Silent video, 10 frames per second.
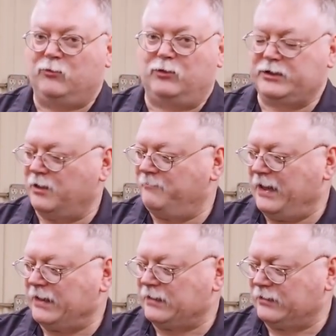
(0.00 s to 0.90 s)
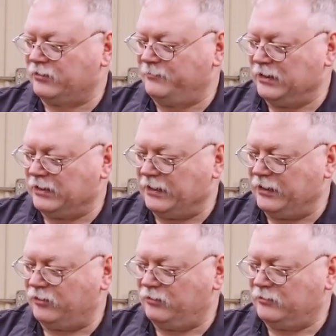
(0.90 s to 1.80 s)
We'll come back a little bit
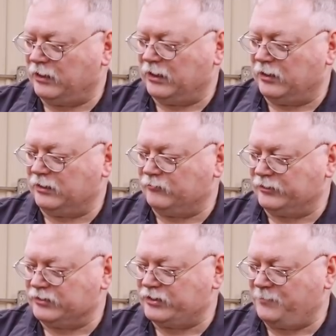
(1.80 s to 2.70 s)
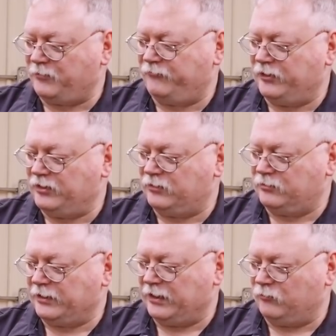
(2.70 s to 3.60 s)
later with a separate video,
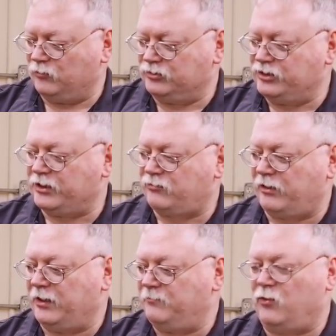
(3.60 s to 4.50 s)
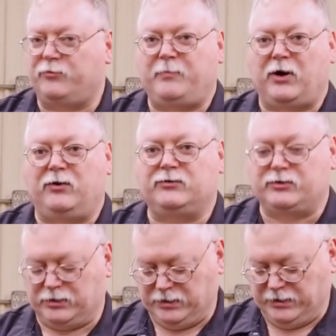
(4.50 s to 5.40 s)
and we'll jig grind both
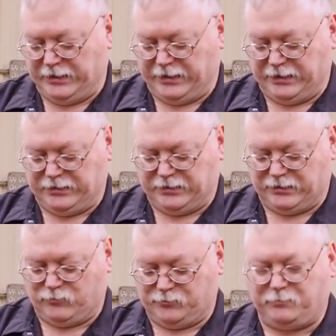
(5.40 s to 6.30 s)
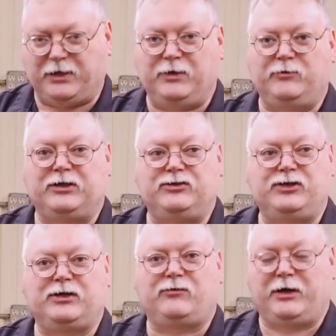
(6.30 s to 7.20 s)
parts. And we'll play with the
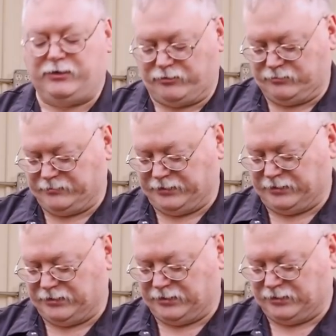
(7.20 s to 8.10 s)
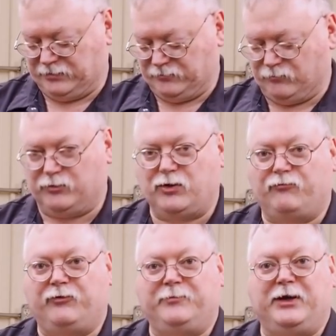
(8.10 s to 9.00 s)
jig grinder, and we'll go
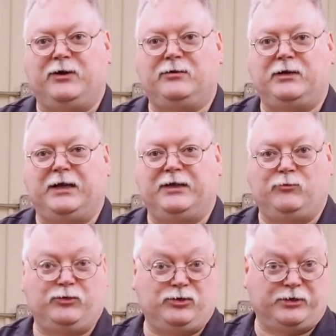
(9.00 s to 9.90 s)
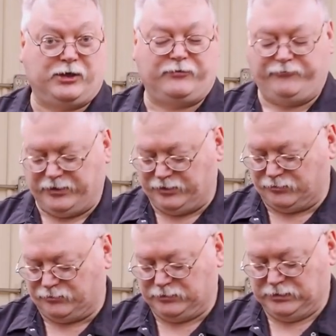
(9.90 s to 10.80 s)
from there. And then we'll do another
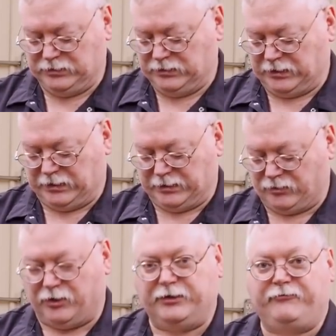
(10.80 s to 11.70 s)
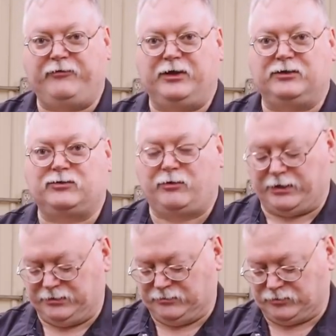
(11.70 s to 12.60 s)
video on the finish
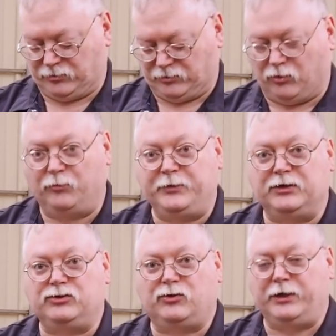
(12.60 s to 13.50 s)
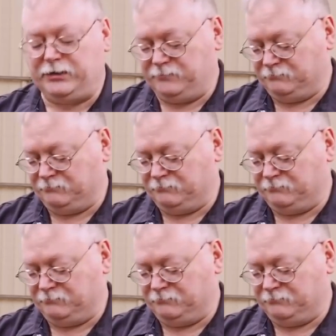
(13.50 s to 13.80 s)
grind. So I hope you enjoyed.